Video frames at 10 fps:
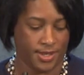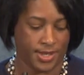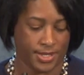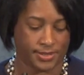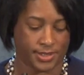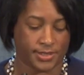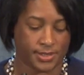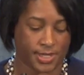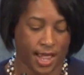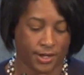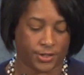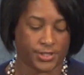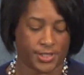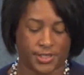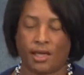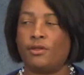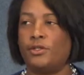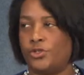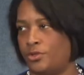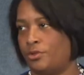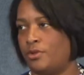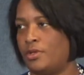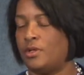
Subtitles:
is a desire to tell the truth,